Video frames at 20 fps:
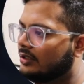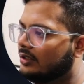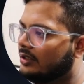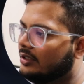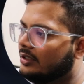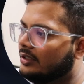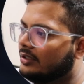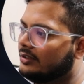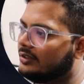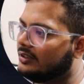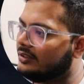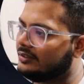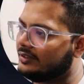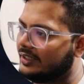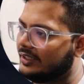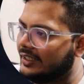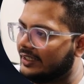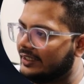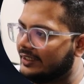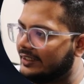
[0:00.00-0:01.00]
this
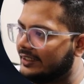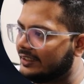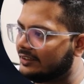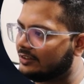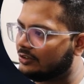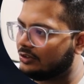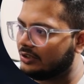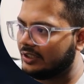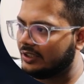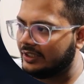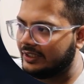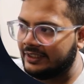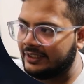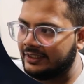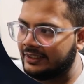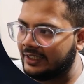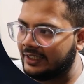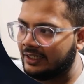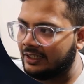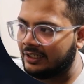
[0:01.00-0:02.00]

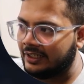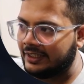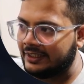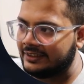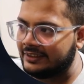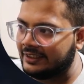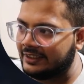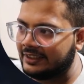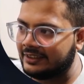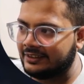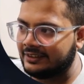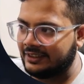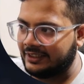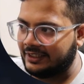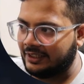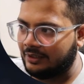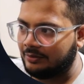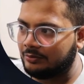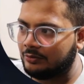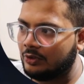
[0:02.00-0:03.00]
nginx data.
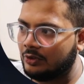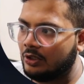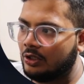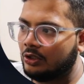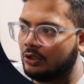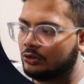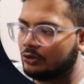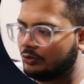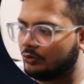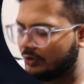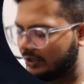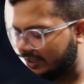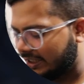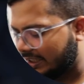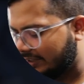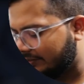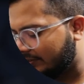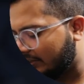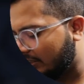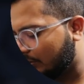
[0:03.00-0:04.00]
So what I
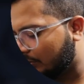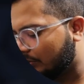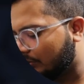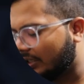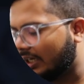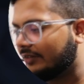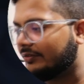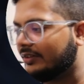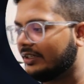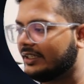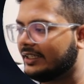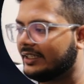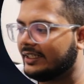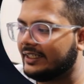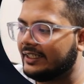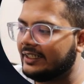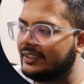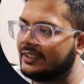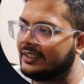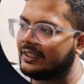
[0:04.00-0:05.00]
will do, I will create
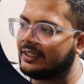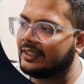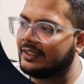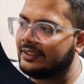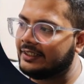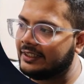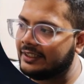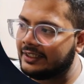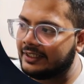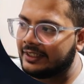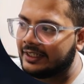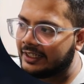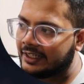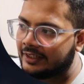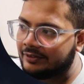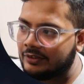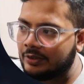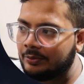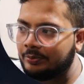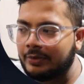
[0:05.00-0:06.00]
a container and I will
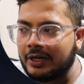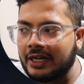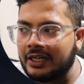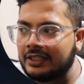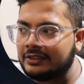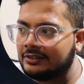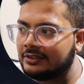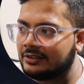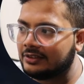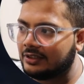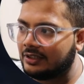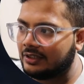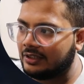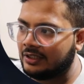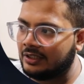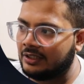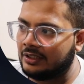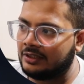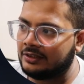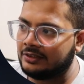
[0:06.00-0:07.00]
pass
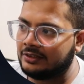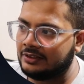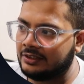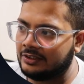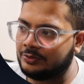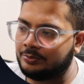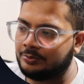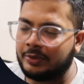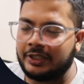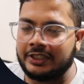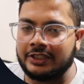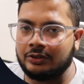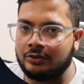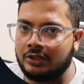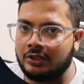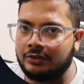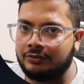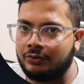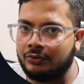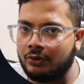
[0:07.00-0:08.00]
this particular
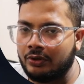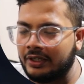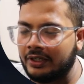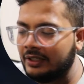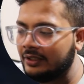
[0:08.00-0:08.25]
folder